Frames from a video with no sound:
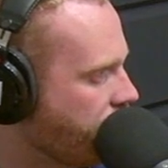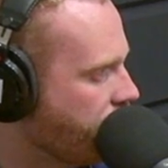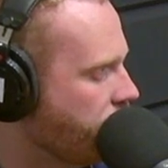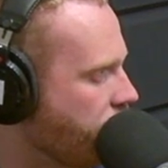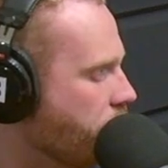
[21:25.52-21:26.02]

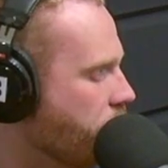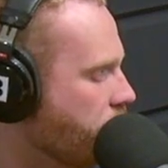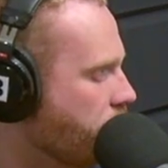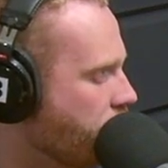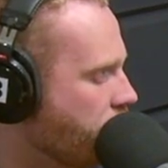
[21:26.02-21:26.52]

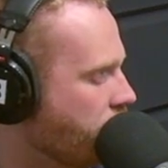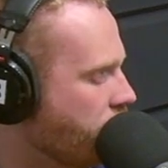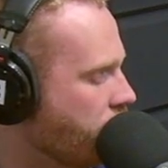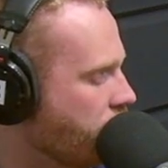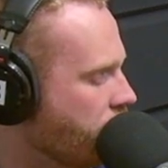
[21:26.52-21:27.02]

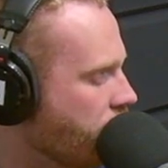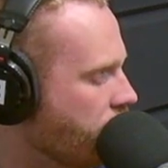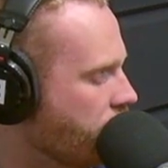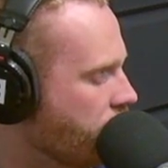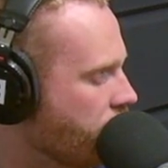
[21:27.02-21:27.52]

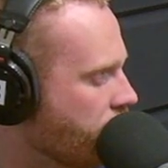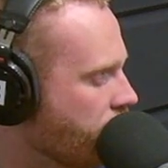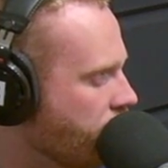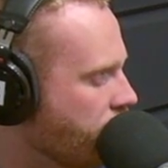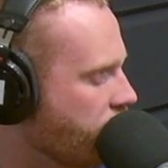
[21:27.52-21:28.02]

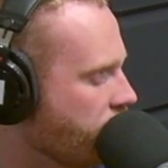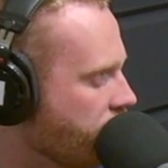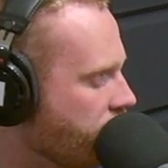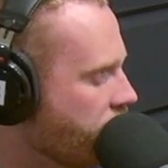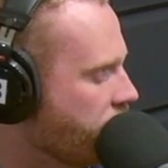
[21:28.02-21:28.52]

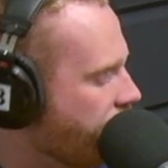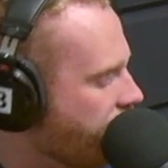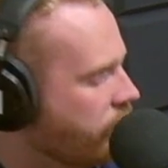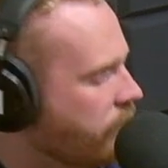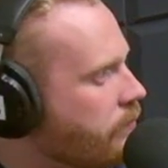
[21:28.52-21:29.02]

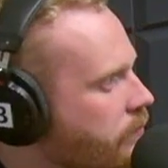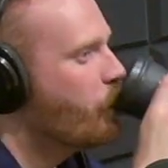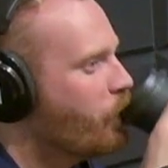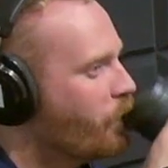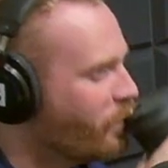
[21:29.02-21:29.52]

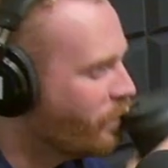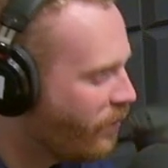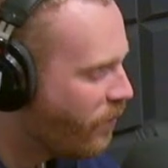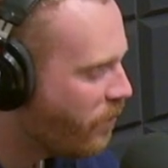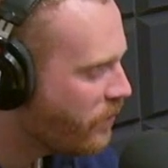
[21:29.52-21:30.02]

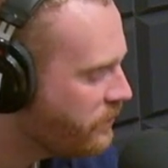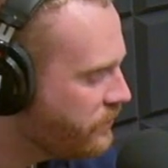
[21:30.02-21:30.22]
The person shown says nothing.